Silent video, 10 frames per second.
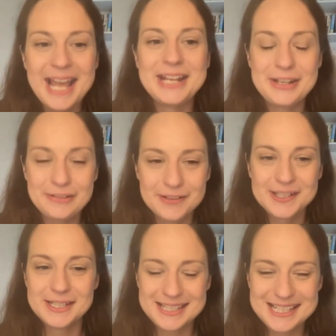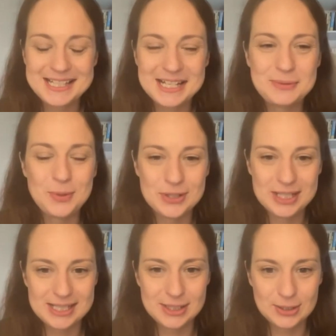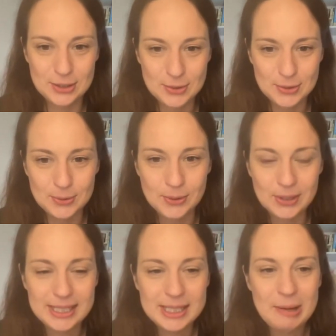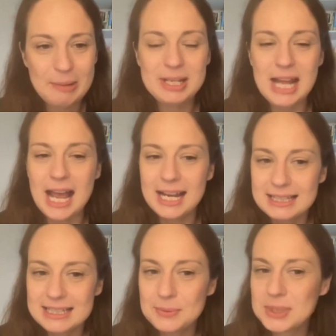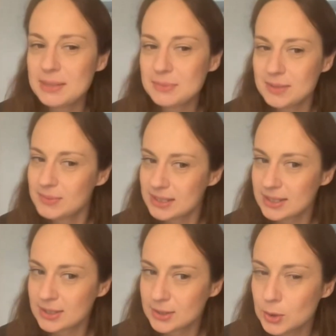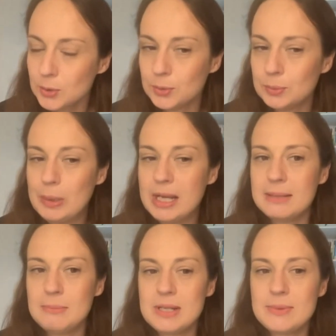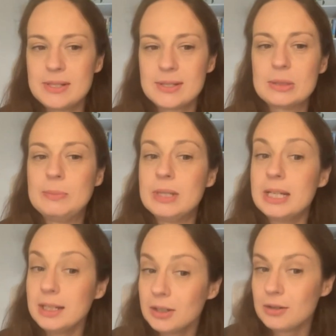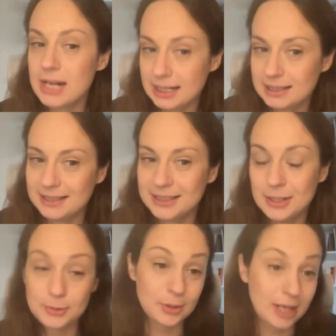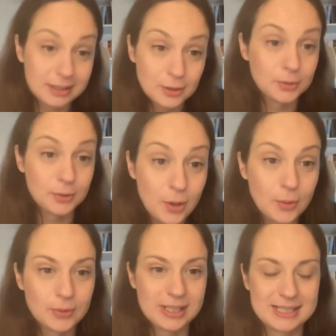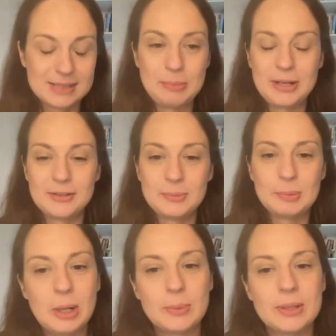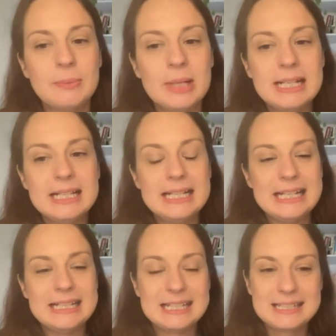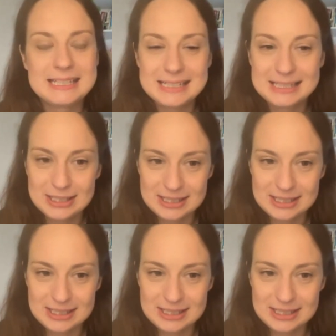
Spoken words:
And if it is, then what does it do? But I think we sometimes assume, and maybe assume incorrectly, although I don't know, that's the part of the problem, that these